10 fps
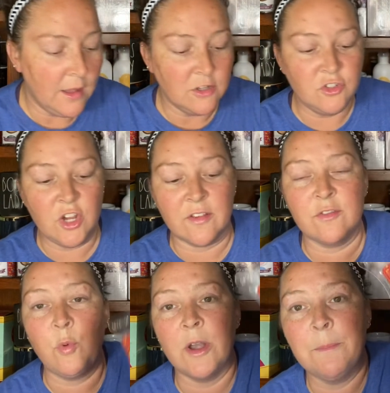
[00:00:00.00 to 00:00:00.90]

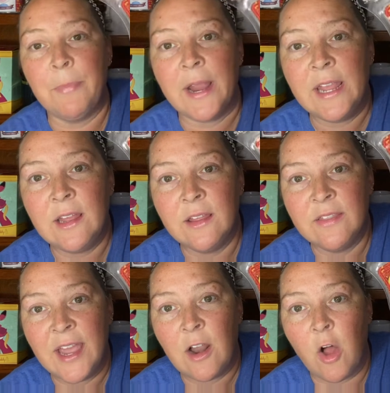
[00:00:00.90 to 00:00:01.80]
Just One Bite
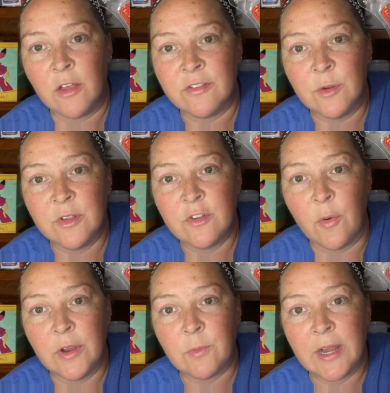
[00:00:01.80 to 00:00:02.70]
that also is
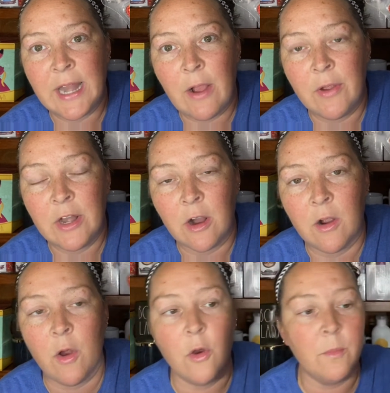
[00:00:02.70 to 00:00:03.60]
going right now in our
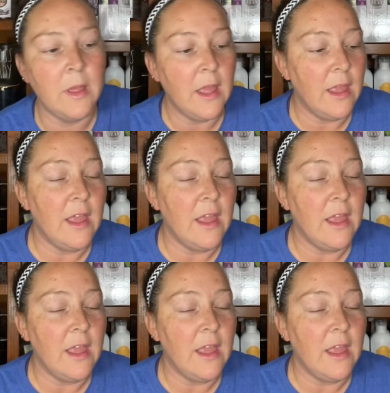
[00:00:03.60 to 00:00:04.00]
home.